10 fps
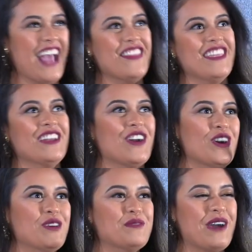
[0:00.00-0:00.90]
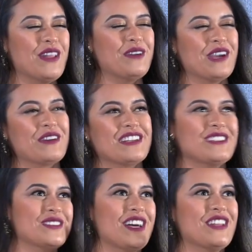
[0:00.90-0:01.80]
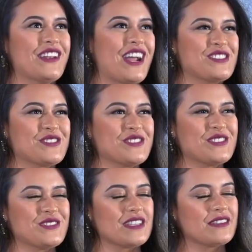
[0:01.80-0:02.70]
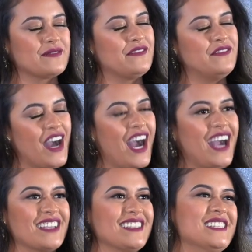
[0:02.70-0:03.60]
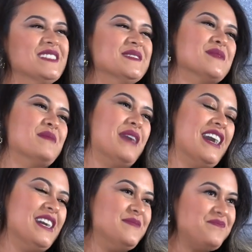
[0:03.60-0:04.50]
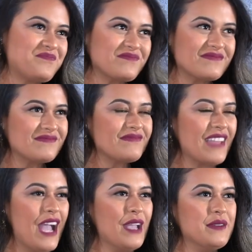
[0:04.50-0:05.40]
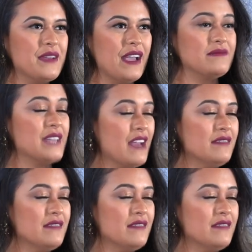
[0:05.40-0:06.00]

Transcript: And then, oh, by the way, we're going to do the other nostril too. It's like, fuck. But then at